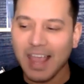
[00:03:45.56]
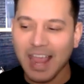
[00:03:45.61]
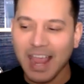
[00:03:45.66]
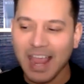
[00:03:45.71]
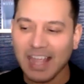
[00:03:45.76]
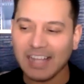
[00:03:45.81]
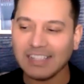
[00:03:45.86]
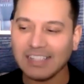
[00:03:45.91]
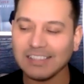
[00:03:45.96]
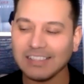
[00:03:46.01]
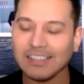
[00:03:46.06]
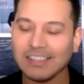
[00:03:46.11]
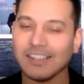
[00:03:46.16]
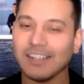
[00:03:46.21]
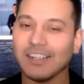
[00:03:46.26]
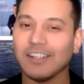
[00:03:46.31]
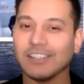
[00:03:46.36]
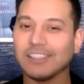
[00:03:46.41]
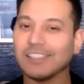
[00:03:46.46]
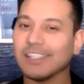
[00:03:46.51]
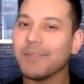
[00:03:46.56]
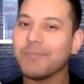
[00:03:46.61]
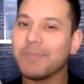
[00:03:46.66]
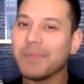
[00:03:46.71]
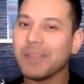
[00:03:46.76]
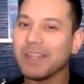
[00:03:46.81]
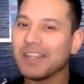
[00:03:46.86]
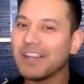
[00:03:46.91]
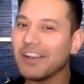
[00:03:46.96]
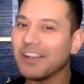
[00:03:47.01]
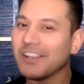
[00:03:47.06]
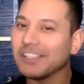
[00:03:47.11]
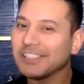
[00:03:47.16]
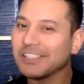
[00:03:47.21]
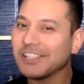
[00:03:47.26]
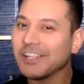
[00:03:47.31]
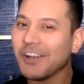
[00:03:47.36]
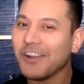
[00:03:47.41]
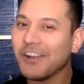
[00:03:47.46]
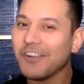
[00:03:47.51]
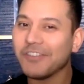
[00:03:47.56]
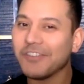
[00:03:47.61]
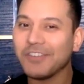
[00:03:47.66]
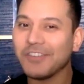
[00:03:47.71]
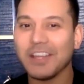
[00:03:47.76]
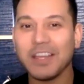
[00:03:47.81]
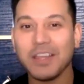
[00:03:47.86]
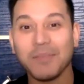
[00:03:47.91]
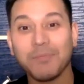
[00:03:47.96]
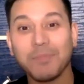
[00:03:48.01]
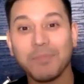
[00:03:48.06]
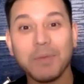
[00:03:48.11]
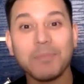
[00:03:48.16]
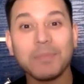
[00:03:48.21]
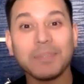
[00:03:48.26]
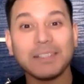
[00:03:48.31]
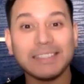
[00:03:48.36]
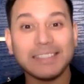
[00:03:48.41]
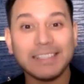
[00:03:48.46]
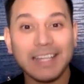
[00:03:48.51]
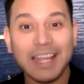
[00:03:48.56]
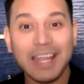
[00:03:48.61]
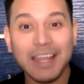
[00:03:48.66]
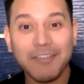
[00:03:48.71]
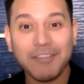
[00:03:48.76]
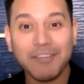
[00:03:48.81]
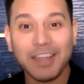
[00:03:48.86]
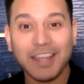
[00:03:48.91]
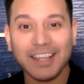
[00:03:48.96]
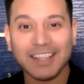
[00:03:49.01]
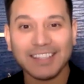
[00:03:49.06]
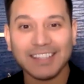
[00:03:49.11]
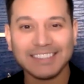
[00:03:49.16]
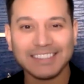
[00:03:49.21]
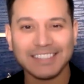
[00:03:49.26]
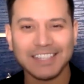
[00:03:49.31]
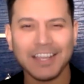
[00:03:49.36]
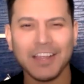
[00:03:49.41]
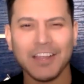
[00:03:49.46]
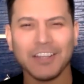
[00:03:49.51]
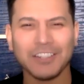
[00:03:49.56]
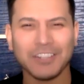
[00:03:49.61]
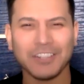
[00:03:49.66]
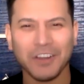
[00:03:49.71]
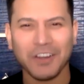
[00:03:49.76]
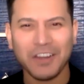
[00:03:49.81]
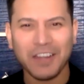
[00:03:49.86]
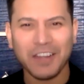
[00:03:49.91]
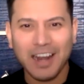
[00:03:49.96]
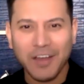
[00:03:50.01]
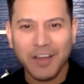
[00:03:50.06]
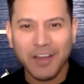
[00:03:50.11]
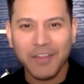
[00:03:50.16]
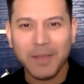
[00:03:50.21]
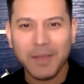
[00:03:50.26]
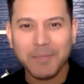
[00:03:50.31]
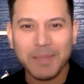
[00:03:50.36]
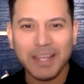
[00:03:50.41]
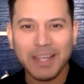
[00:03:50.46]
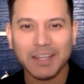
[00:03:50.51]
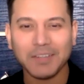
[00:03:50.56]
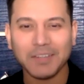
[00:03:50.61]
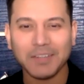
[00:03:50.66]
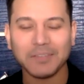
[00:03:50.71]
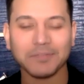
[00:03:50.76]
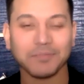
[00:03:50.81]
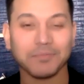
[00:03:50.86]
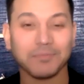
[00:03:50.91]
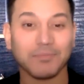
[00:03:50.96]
And it said, be closed off, be mysterious, don't allow them in.